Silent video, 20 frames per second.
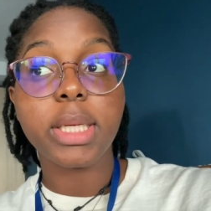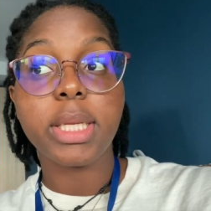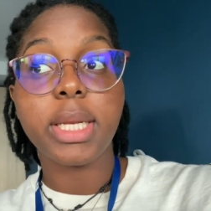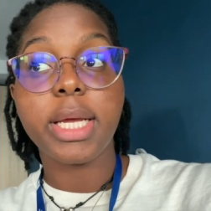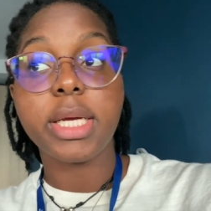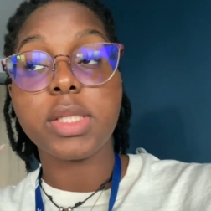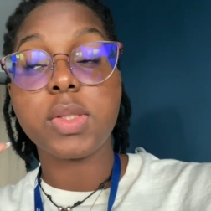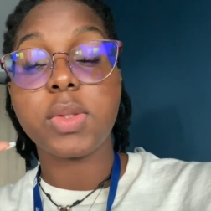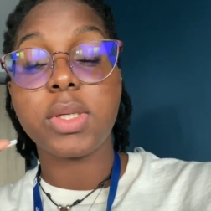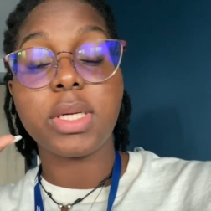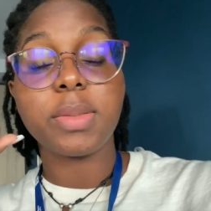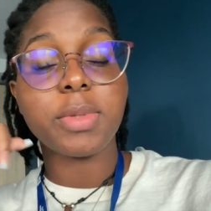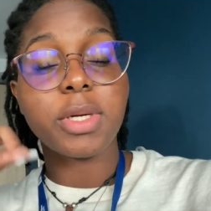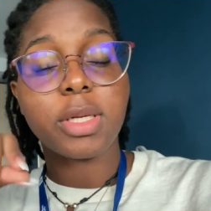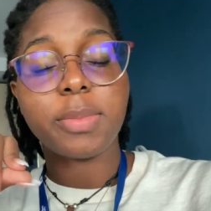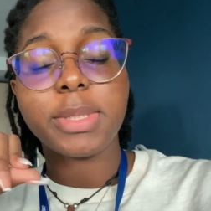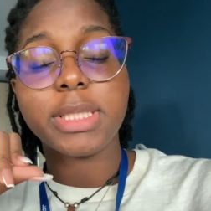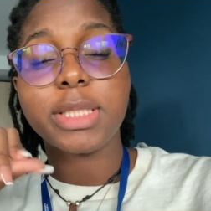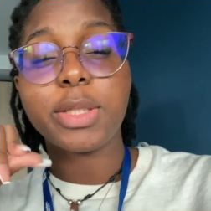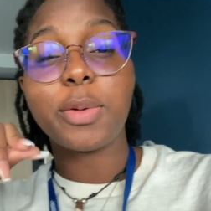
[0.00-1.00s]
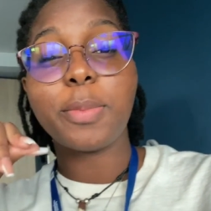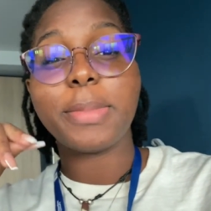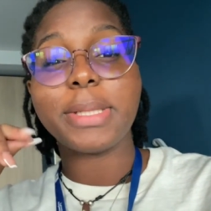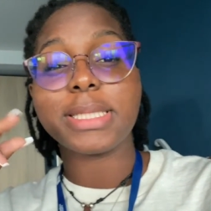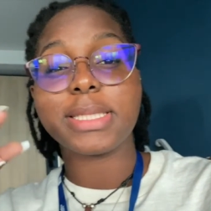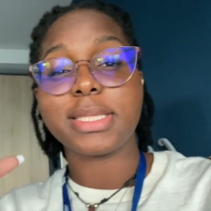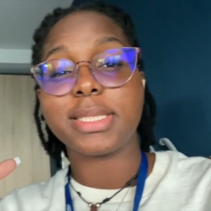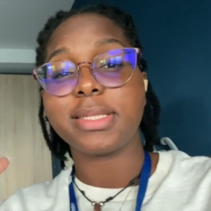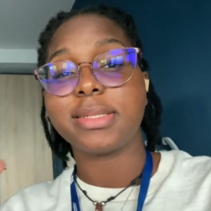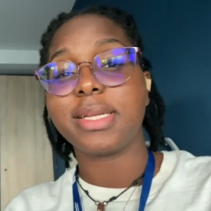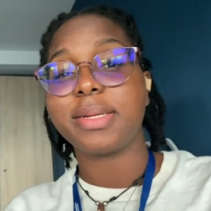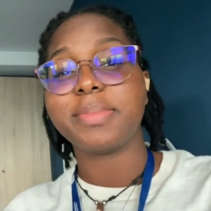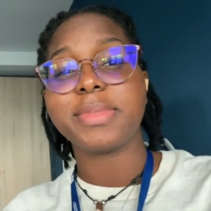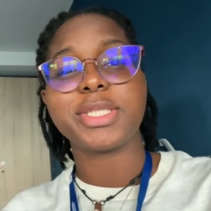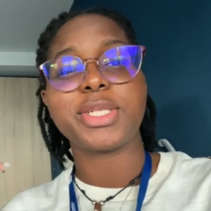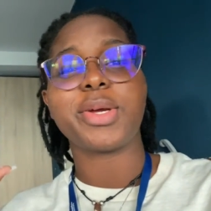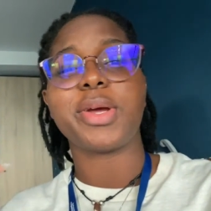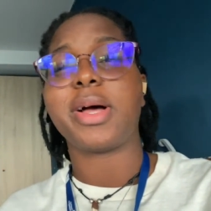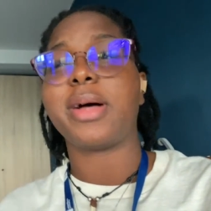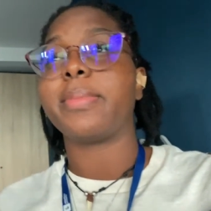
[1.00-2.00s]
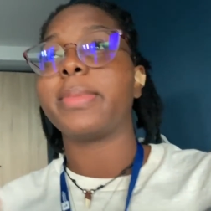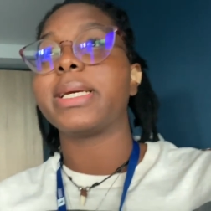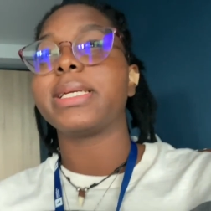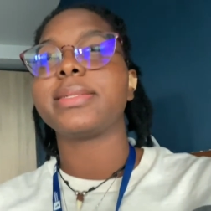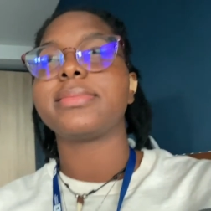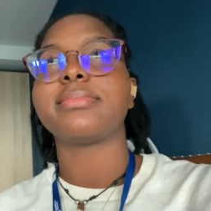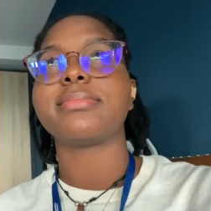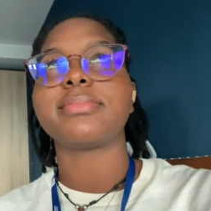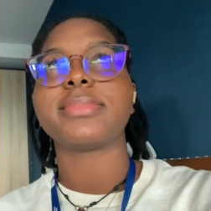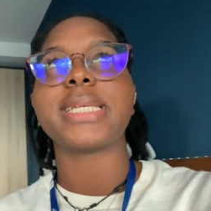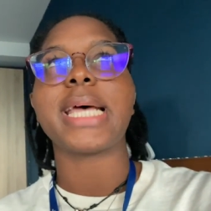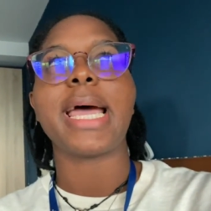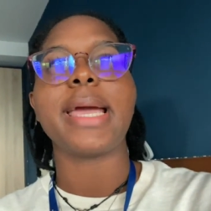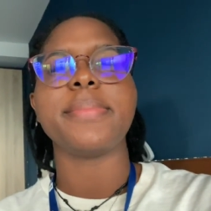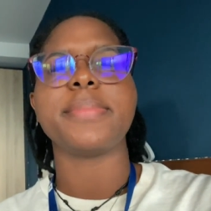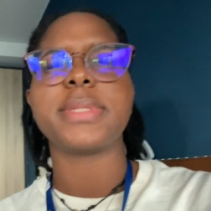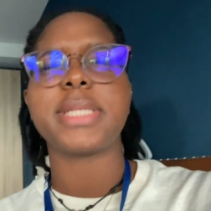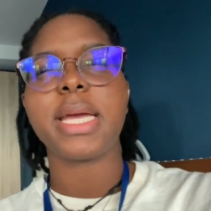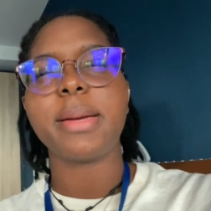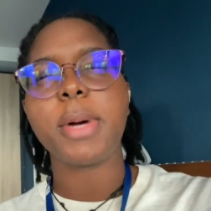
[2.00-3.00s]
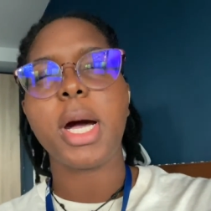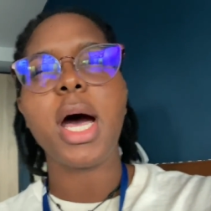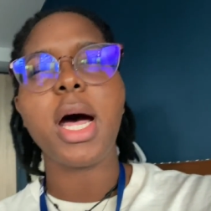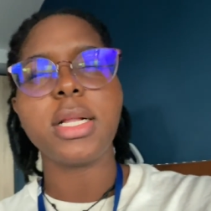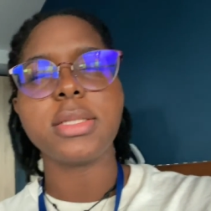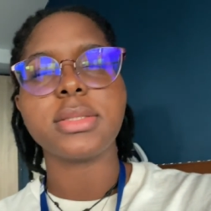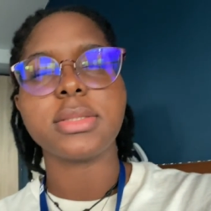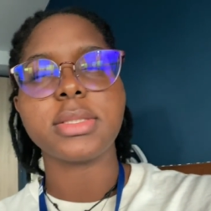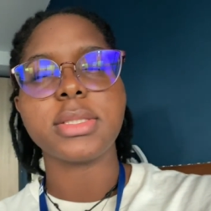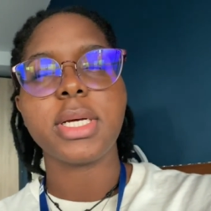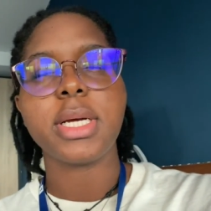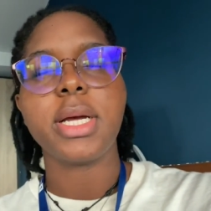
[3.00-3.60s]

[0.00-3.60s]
Next week I'm gonna be so busy. Let me show y'all my timetable.